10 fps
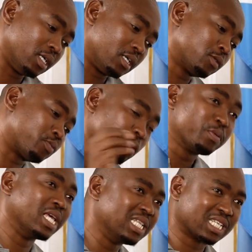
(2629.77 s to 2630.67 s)

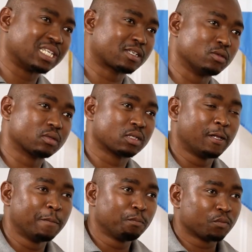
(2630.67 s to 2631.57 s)
expropriated? Because
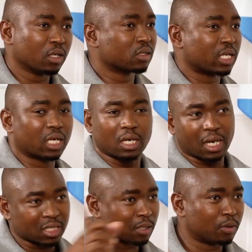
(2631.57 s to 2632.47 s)
there's like a
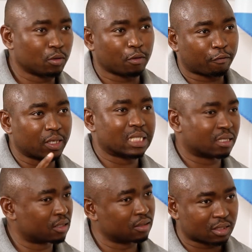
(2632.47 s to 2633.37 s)
large amount of land
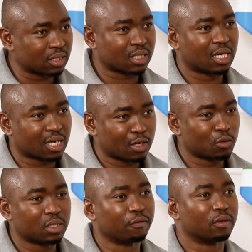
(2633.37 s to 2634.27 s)
that is sitting
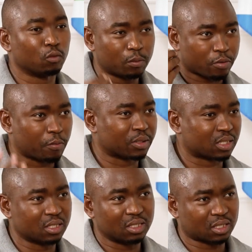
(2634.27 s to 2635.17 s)
around, even with
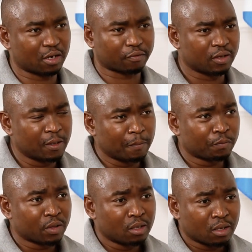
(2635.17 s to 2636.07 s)
property and stuff.
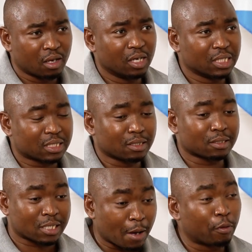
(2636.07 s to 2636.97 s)
And
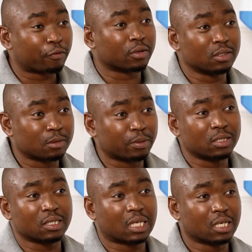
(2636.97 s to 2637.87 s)
some of it is
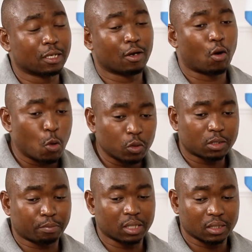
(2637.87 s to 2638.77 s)
basically owned
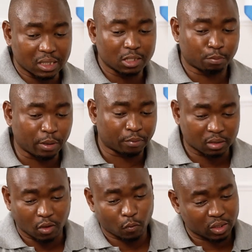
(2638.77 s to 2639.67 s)
by these people
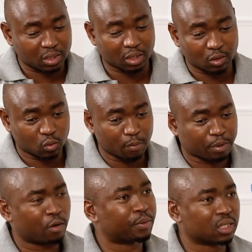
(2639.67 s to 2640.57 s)
that we are seeking to
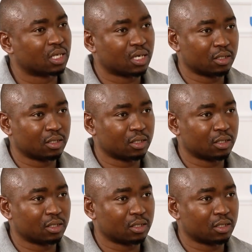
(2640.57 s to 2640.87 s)
empower, but they are